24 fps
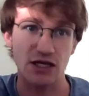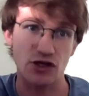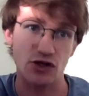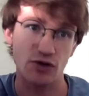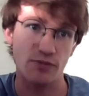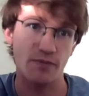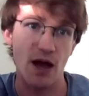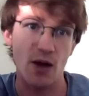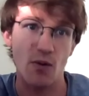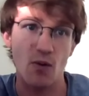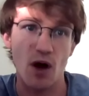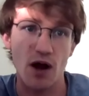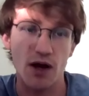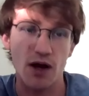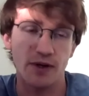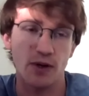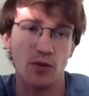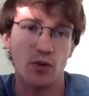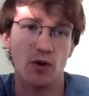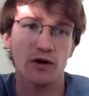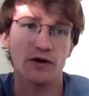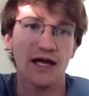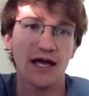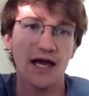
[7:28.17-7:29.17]
that you might want to
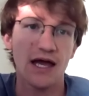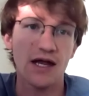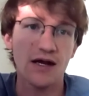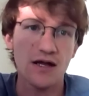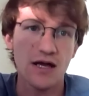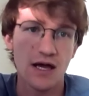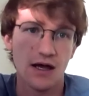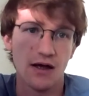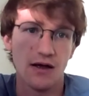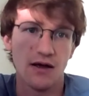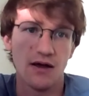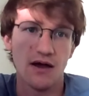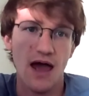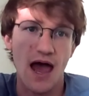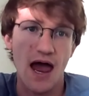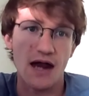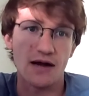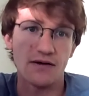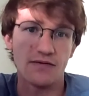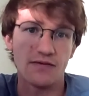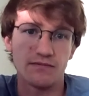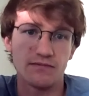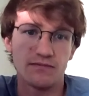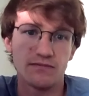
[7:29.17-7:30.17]
be working in
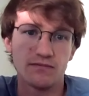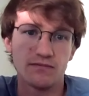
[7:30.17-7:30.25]
and